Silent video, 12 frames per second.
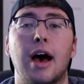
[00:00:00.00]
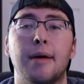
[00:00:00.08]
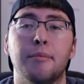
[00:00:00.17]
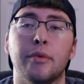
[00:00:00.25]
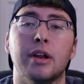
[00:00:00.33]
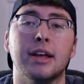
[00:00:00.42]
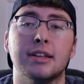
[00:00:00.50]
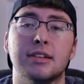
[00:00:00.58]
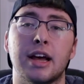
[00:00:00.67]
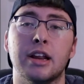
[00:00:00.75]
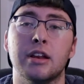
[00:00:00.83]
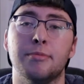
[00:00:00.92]
I'm really
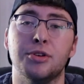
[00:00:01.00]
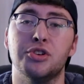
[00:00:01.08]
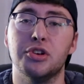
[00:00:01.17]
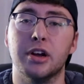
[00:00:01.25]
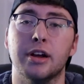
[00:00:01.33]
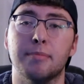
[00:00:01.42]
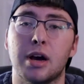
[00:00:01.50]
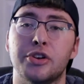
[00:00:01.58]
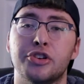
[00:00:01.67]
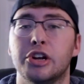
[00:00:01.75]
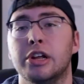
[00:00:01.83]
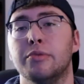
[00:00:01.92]
excited to be sharing my
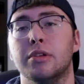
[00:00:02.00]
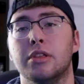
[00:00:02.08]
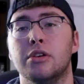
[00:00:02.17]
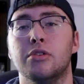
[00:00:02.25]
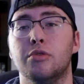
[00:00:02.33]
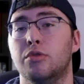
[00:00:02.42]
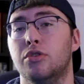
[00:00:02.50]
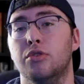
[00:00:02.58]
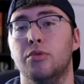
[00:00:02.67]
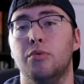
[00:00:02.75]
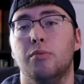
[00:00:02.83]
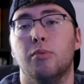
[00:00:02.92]
journey with you,
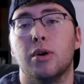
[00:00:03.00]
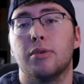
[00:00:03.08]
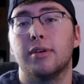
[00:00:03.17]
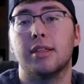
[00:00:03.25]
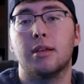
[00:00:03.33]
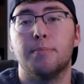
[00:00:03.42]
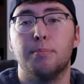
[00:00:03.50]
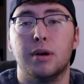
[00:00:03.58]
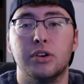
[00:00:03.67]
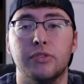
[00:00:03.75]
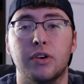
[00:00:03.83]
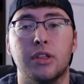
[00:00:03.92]
to work with a
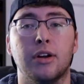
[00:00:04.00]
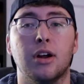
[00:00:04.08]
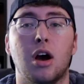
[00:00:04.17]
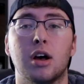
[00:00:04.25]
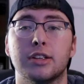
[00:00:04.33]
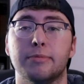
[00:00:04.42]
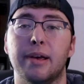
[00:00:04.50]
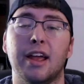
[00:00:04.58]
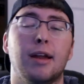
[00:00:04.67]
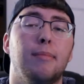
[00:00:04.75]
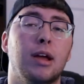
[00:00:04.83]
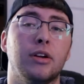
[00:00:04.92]
bunch of other awesome
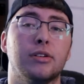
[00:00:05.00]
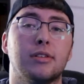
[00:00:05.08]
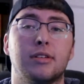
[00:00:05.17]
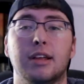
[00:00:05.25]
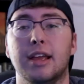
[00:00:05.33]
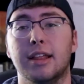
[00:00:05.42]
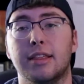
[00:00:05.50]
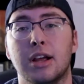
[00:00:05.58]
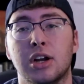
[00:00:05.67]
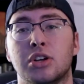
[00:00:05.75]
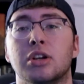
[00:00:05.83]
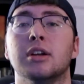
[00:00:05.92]
animators to get
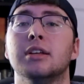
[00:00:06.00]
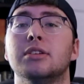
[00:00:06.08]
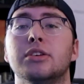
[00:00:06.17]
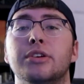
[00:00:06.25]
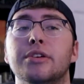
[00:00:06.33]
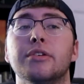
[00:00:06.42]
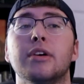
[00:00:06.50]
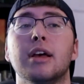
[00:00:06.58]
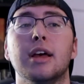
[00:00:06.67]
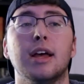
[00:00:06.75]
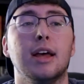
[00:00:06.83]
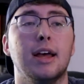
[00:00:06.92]
their journeys to you,
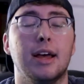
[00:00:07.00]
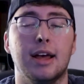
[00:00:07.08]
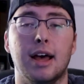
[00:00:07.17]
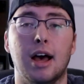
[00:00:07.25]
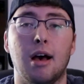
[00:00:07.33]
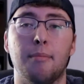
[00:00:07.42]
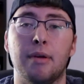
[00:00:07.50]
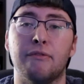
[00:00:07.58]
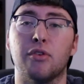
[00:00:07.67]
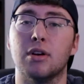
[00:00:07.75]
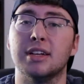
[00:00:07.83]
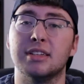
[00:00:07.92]
and
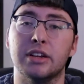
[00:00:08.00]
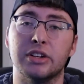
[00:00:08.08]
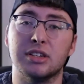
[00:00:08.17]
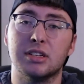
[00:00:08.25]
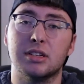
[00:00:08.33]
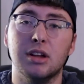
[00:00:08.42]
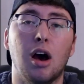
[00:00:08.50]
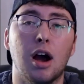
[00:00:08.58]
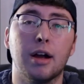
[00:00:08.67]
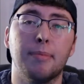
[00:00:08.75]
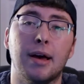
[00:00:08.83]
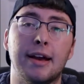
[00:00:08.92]
for us to just
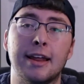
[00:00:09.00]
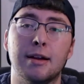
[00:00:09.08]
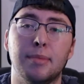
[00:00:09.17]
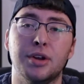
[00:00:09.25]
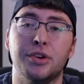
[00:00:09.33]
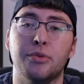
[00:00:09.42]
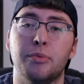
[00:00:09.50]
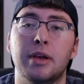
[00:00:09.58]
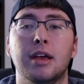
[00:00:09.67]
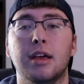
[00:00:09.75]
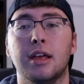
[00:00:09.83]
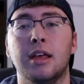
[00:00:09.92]
talk about animation
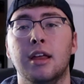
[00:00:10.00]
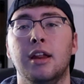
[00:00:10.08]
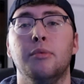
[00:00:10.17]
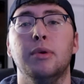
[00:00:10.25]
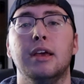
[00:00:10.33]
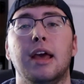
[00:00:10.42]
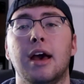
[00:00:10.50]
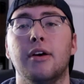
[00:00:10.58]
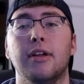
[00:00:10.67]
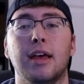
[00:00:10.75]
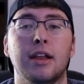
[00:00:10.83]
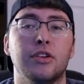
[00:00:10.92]
week in and week
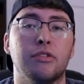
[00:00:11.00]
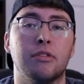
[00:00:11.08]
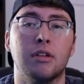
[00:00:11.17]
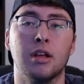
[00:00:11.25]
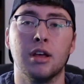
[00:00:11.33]
out and just